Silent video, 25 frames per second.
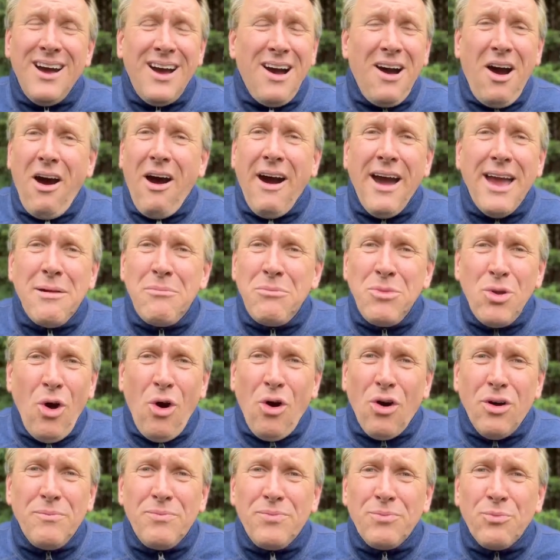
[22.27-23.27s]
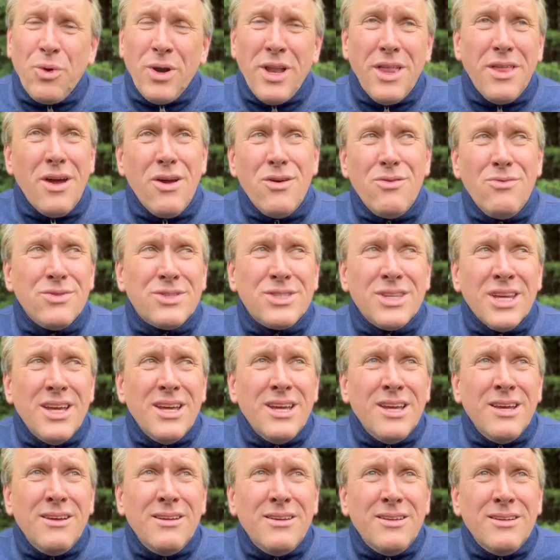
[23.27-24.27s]
I am not one of those
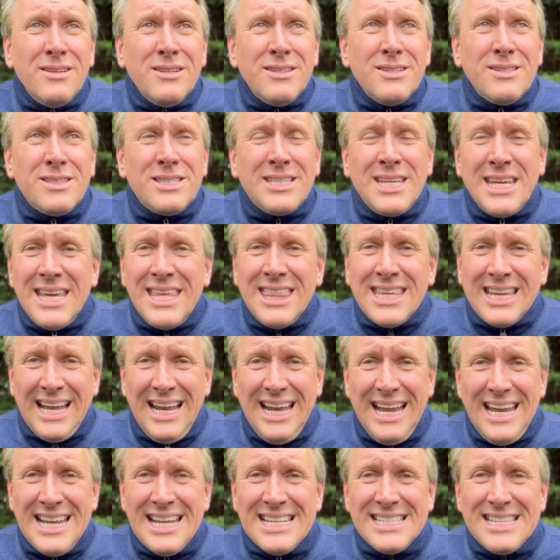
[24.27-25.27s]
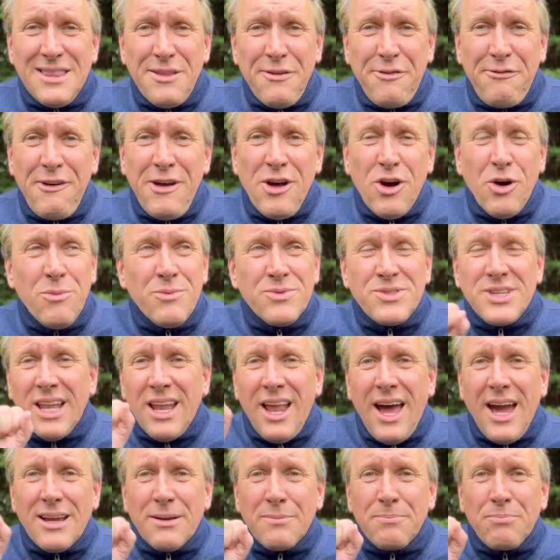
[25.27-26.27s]
teeth cleaners in the films that
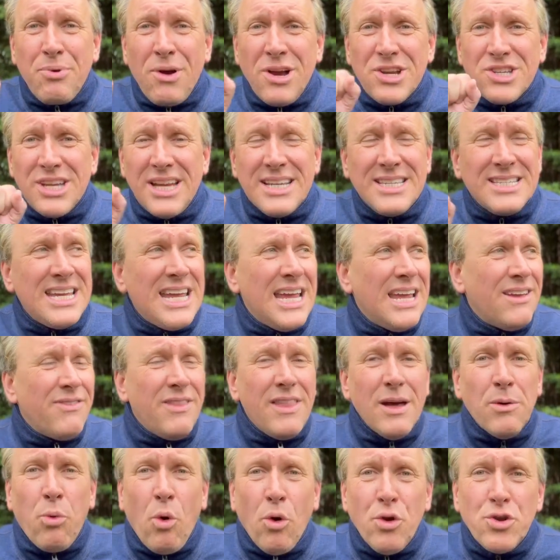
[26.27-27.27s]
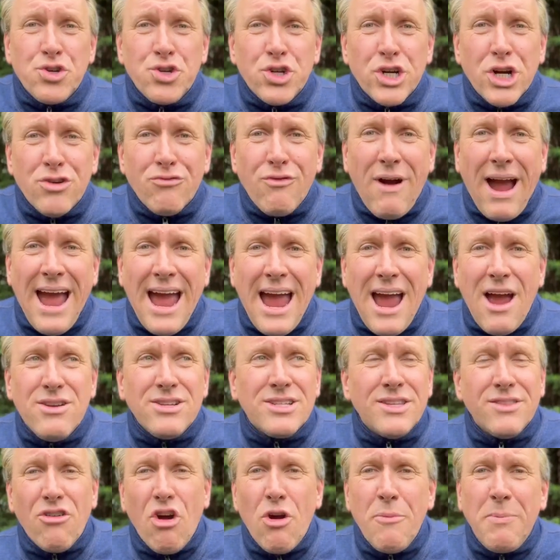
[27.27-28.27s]
like brush their teeth and they're wandering around
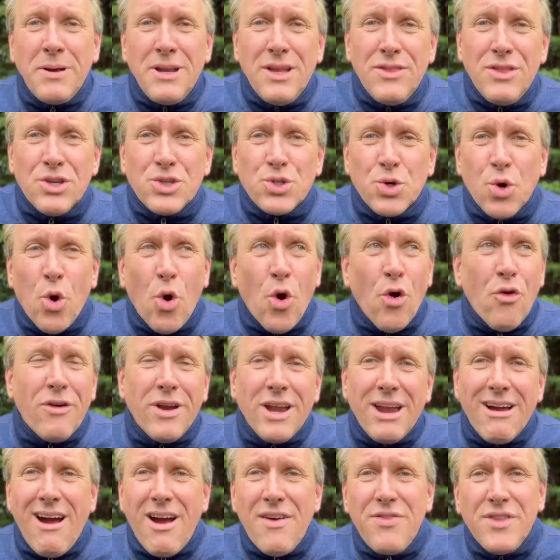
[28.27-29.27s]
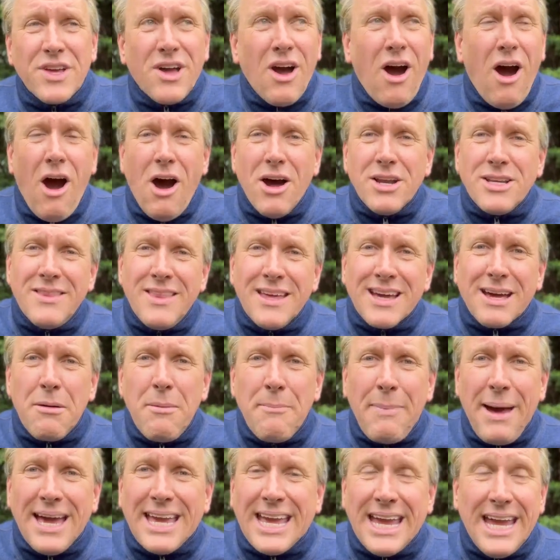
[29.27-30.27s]
and they're opening the door and they're out in the garden, they're coming
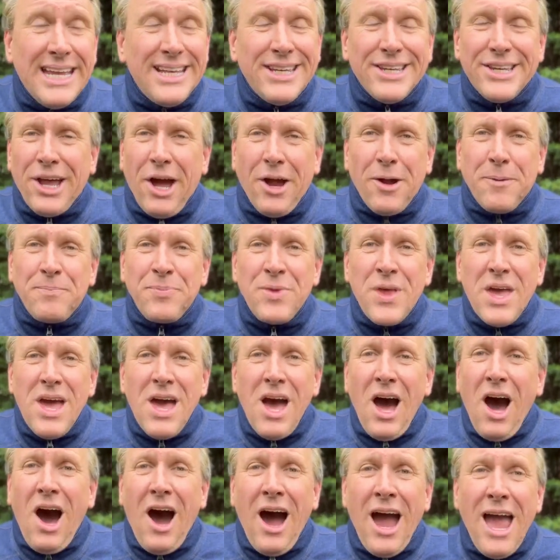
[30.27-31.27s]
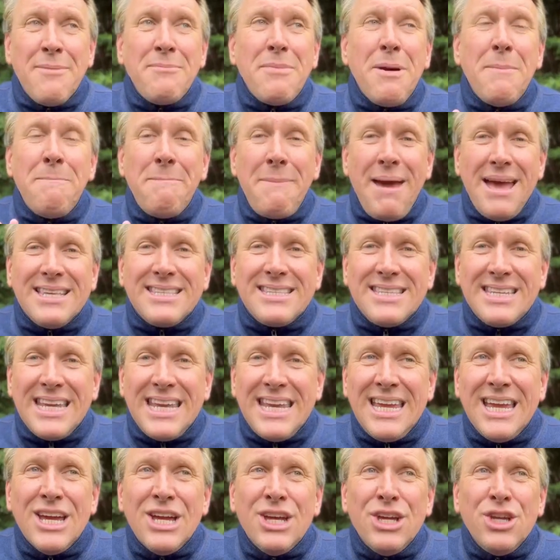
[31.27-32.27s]
back in. No, I am a
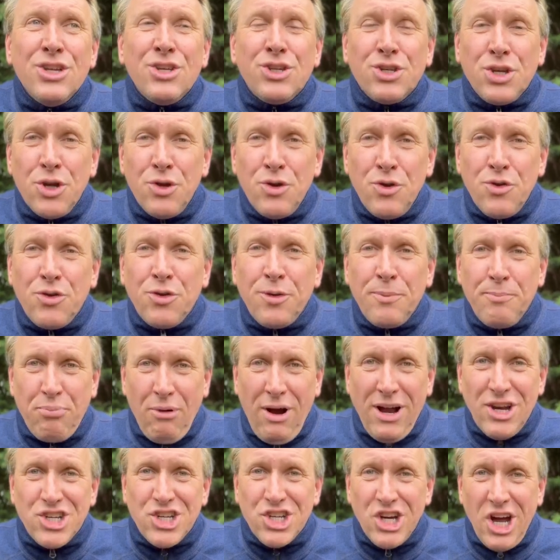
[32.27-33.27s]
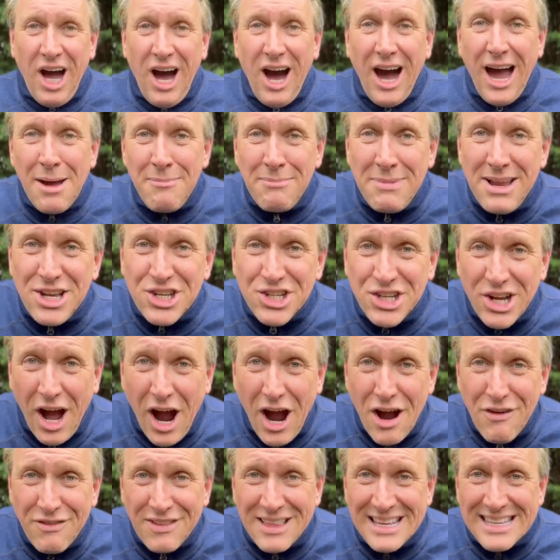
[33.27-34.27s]
messy toothbrusher. I'm literally
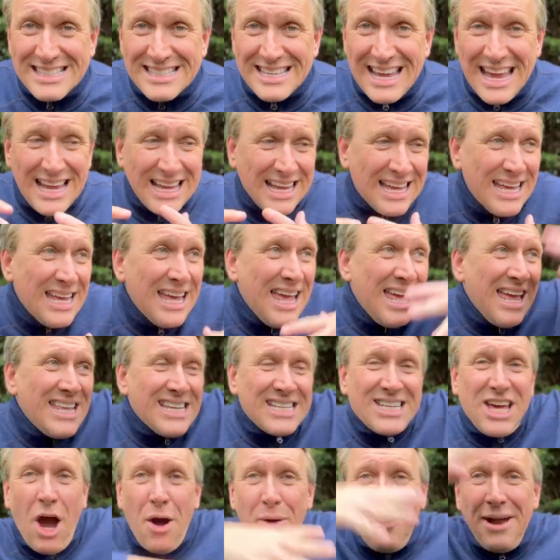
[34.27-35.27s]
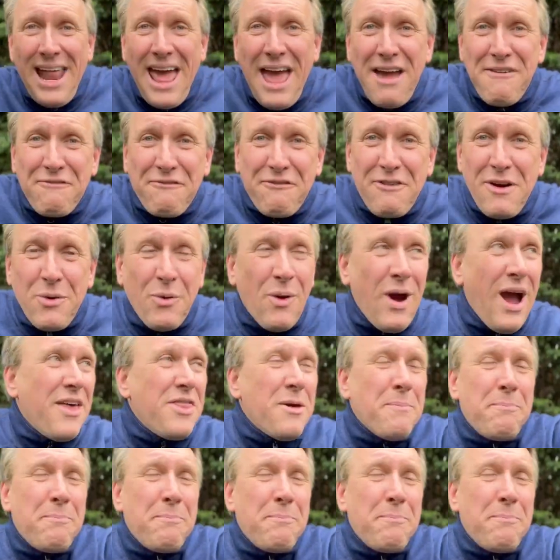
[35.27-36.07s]
over the sink, going everywhere. The